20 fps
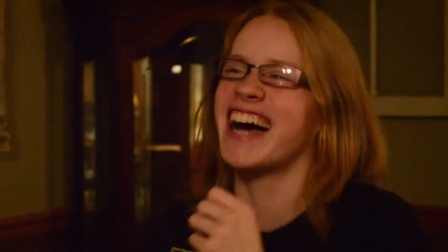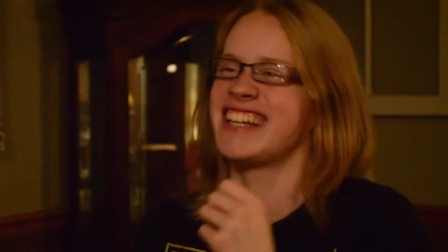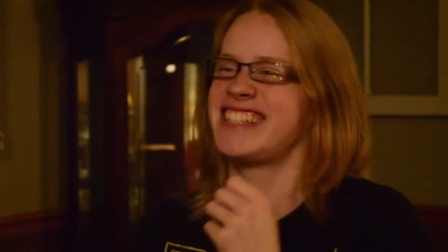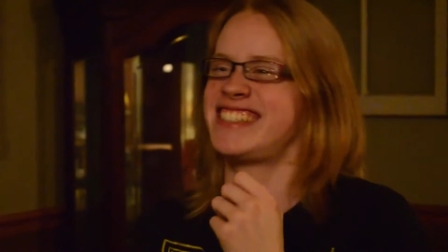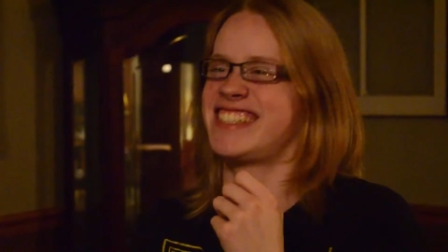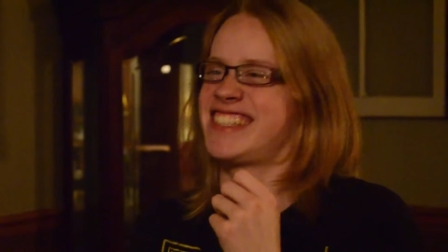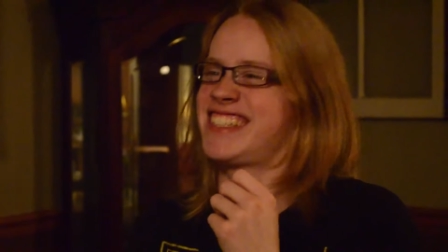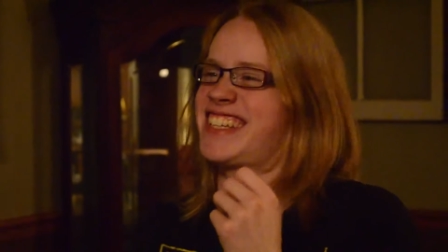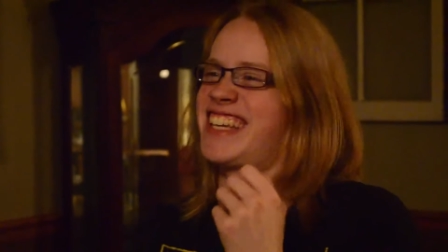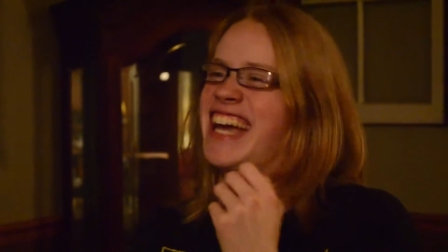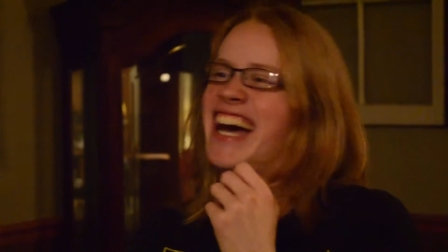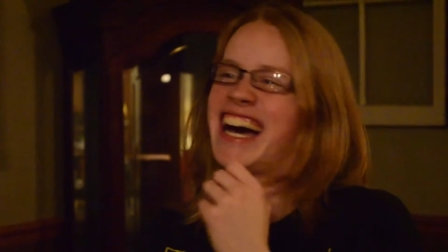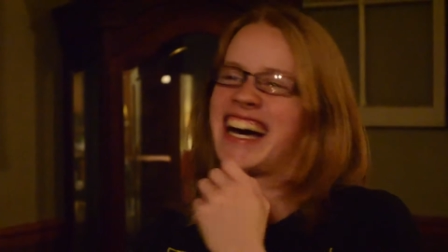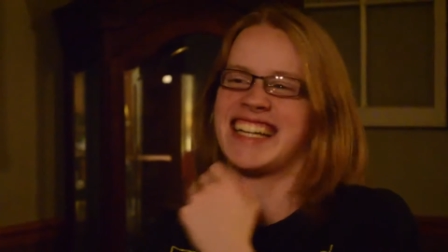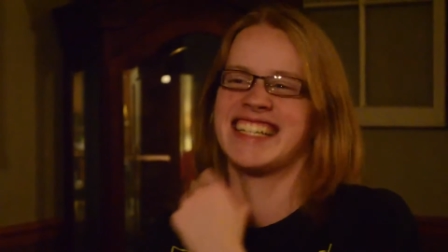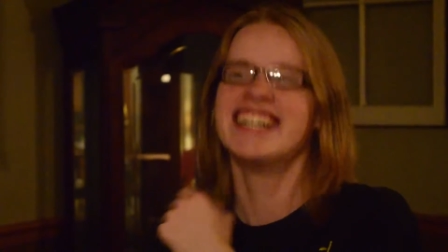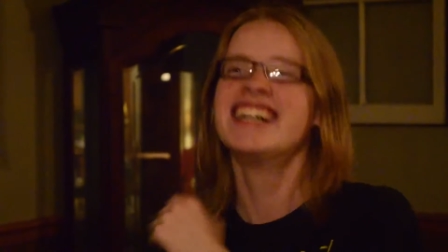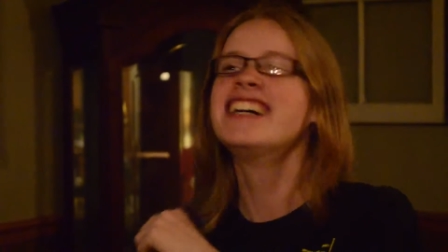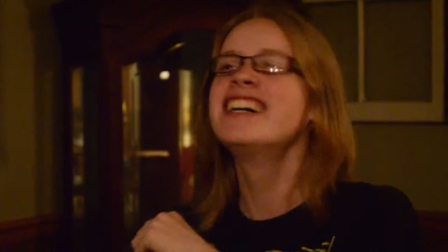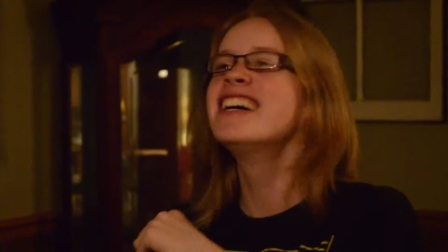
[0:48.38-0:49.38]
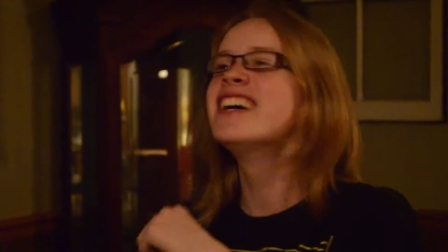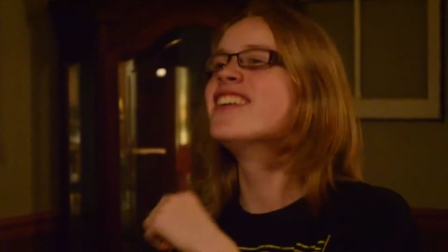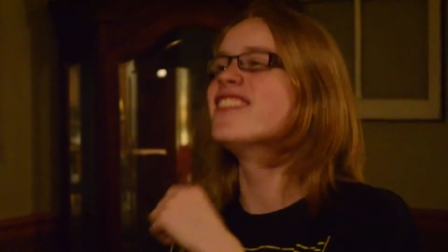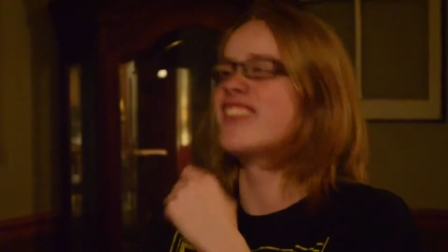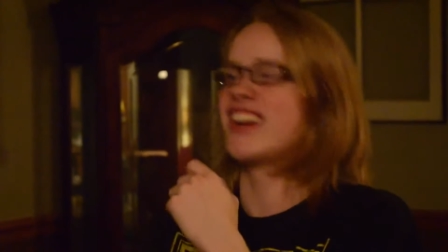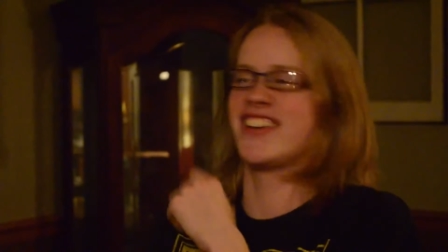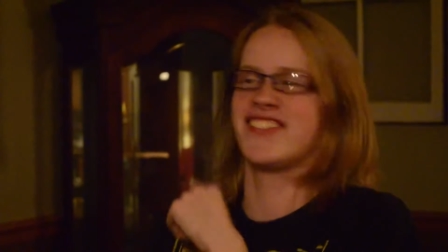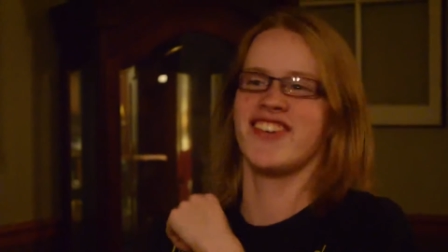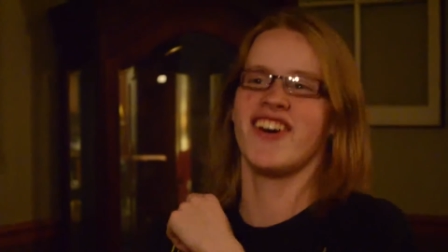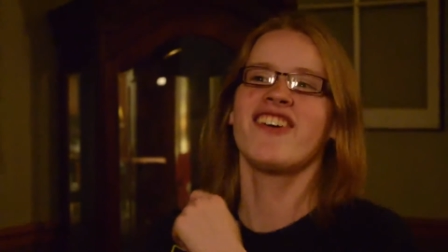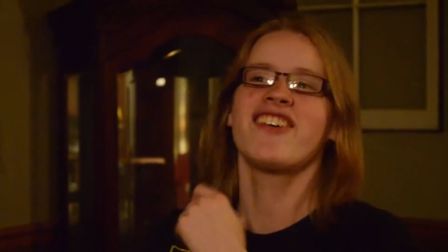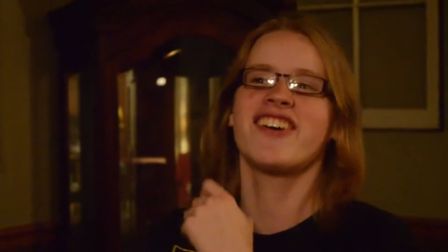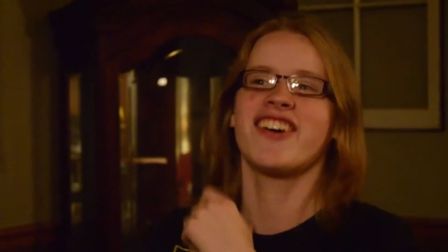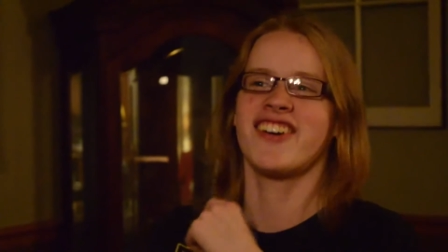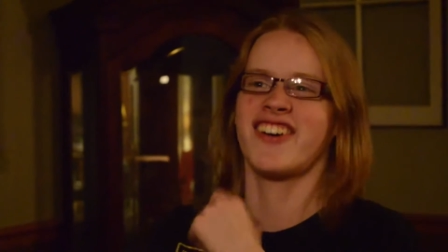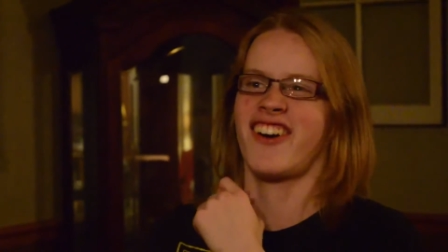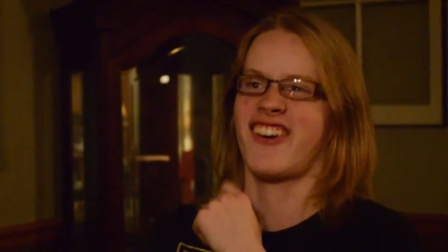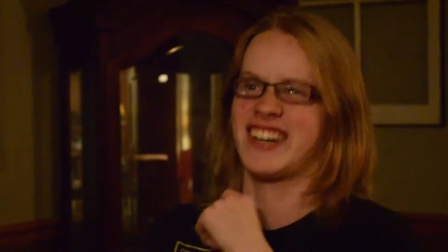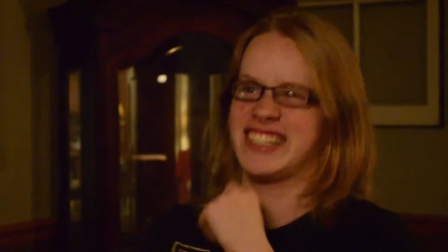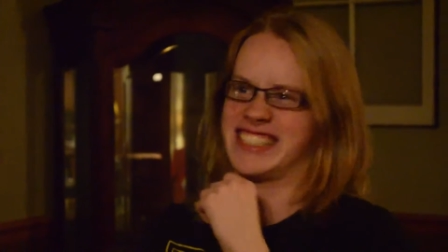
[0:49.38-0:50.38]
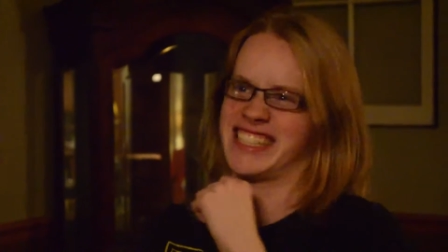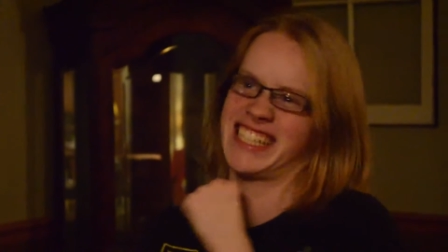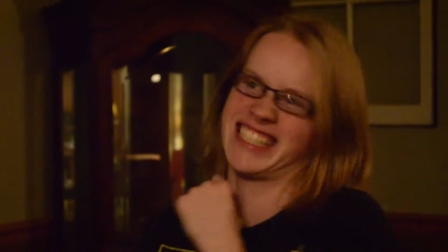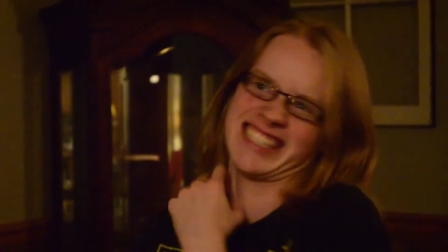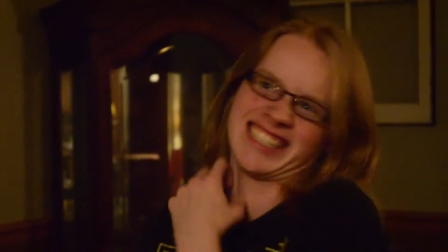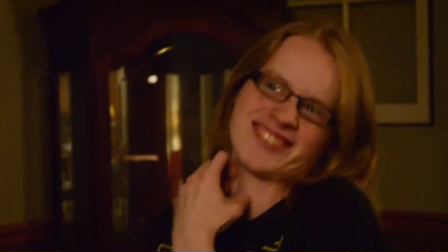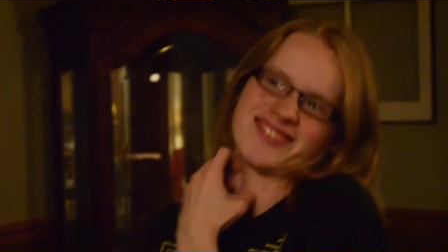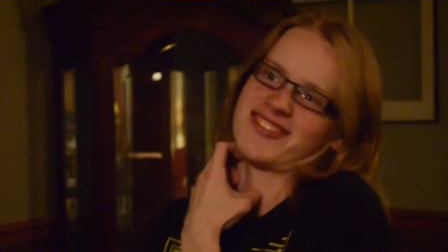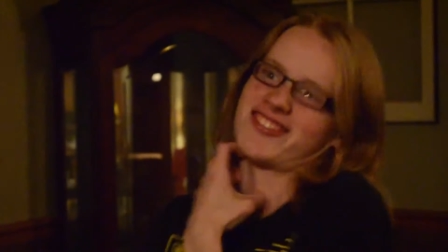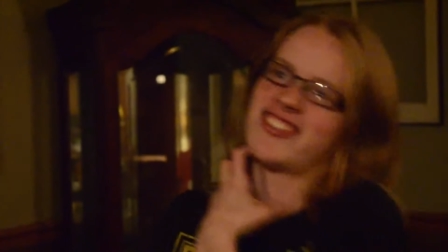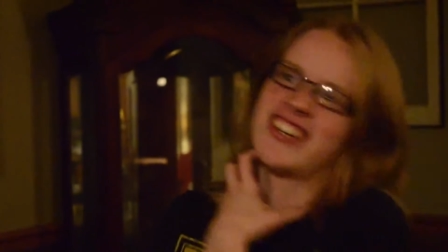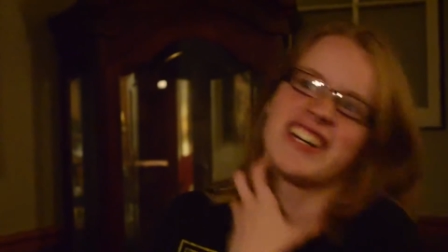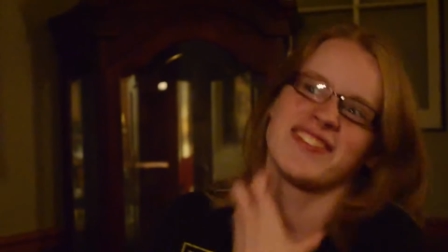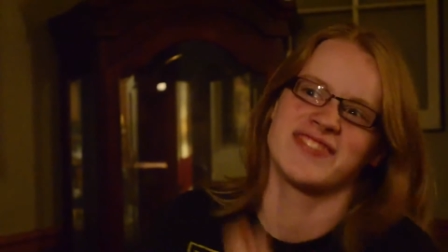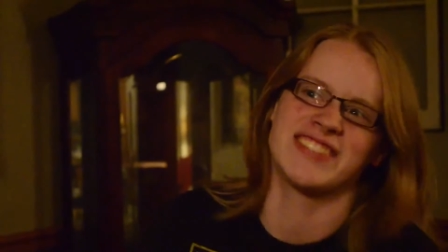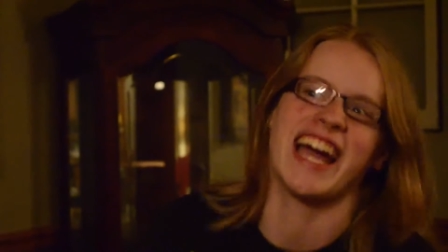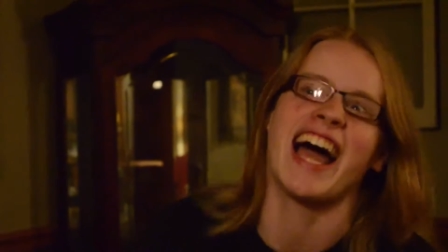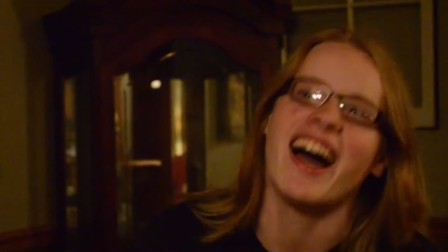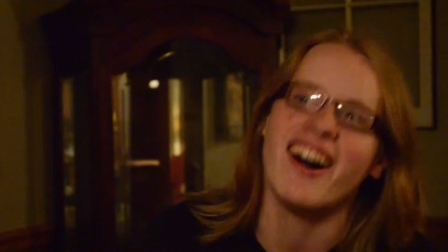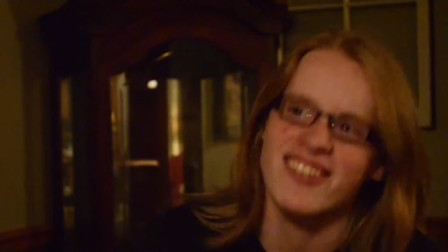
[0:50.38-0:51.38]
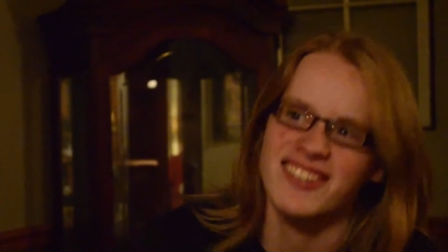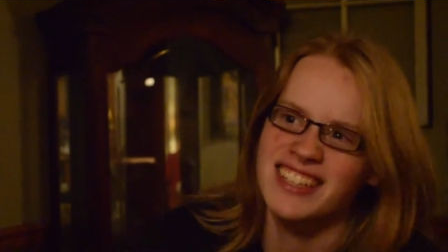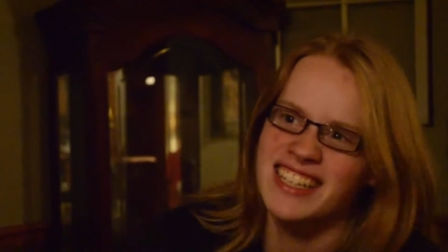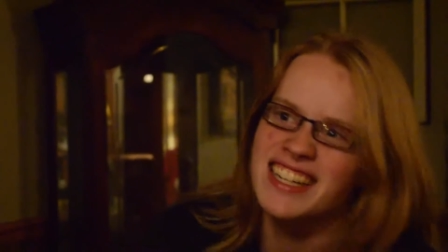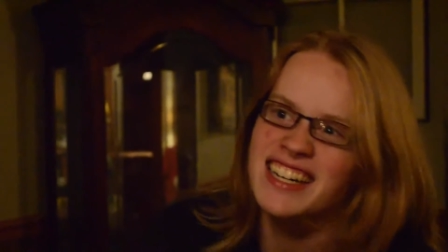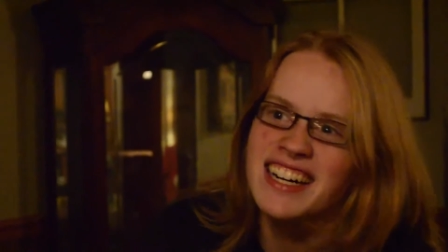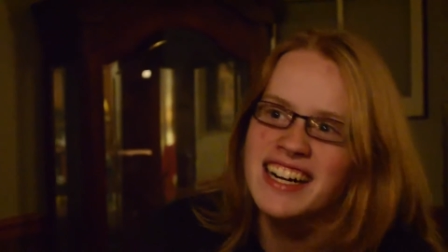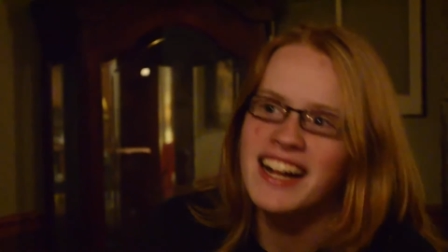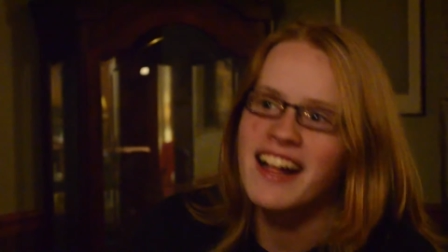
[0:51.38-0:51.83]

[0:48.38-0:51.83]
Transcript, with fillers: I just got my vocal cords, they just ripped out.